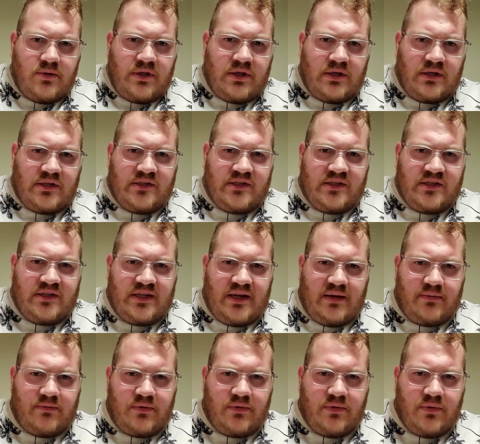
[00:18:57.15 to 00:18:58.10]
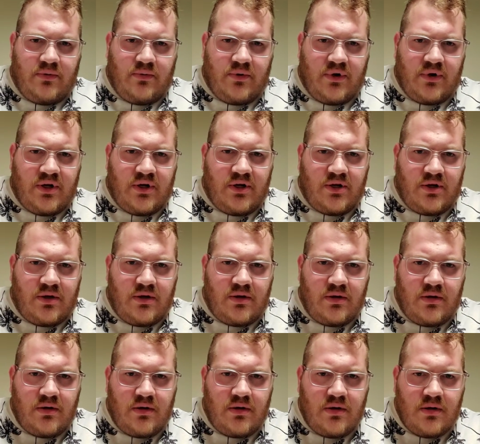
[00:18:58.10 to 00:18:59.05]
I mean, accept what you're
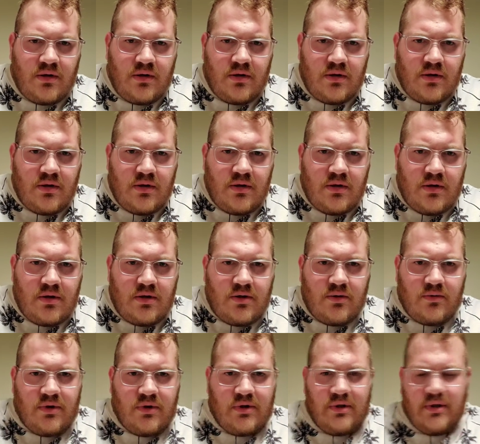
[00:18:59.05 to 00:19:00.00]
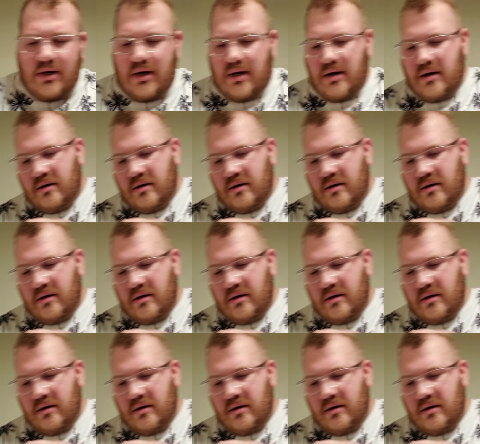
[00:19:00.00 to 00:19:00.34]
doing